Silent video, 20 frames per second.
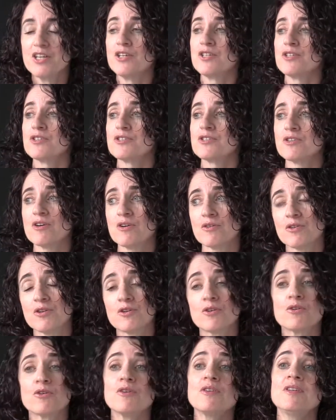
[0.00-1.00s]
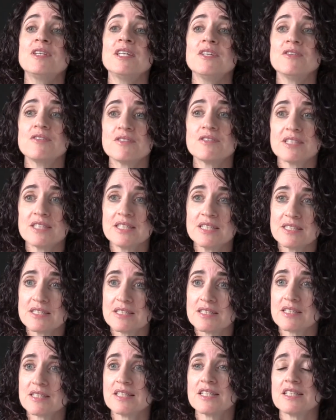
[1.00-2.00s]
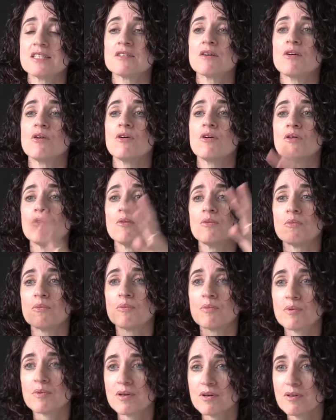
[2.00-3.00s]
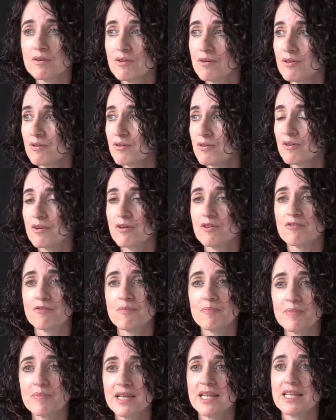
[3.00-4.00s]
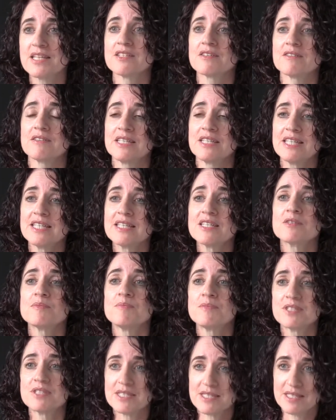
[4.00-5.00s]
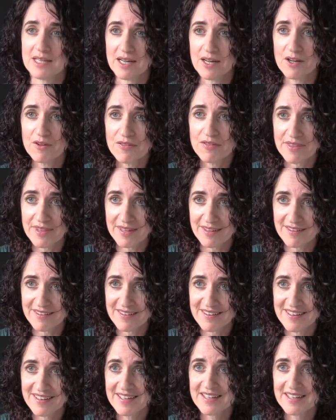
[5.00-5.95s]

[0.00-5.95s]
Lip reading: So the good news is there's a whole world of pleasure and intimacy out there